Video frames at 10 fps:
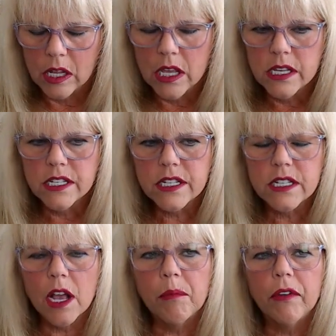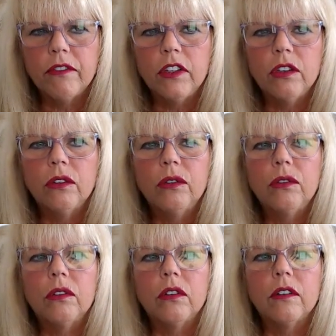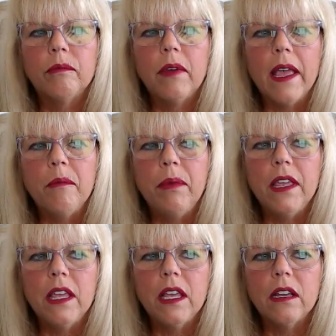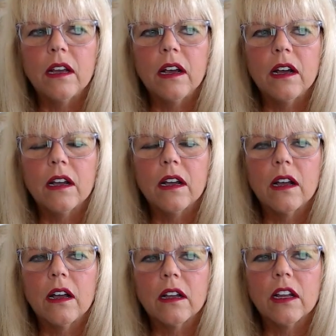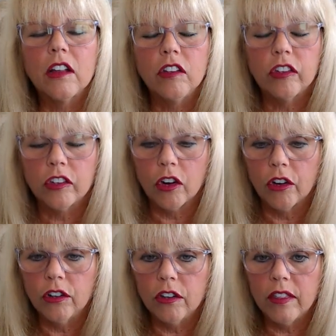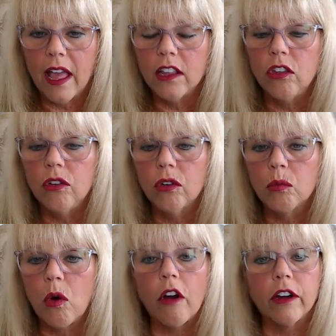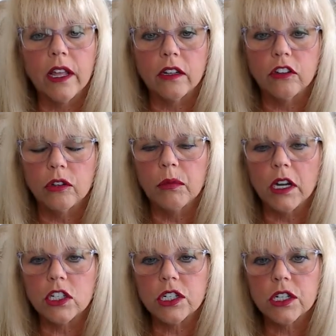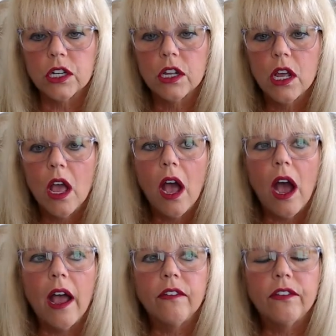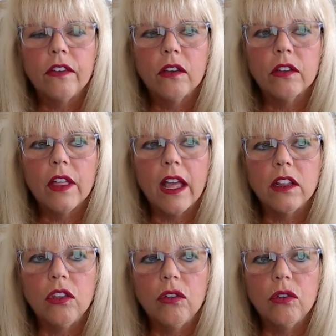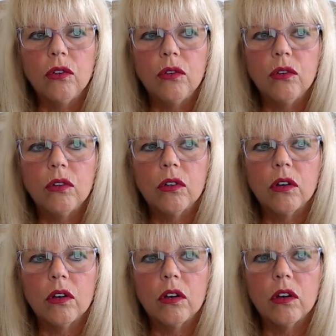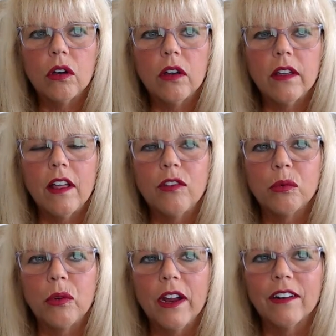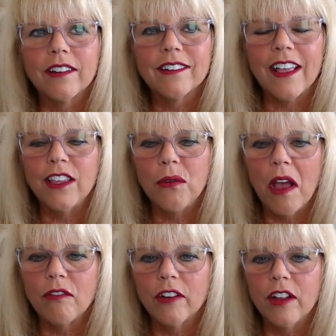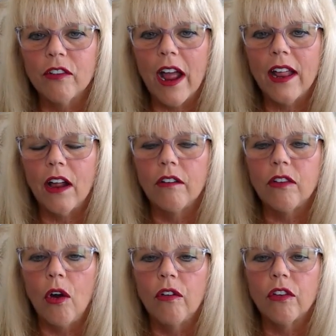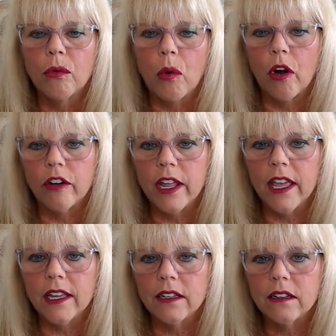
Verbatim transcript: some of you may be concerned that you're worrying too much I feel that you, it's weird. It's like you have regret of over worrying.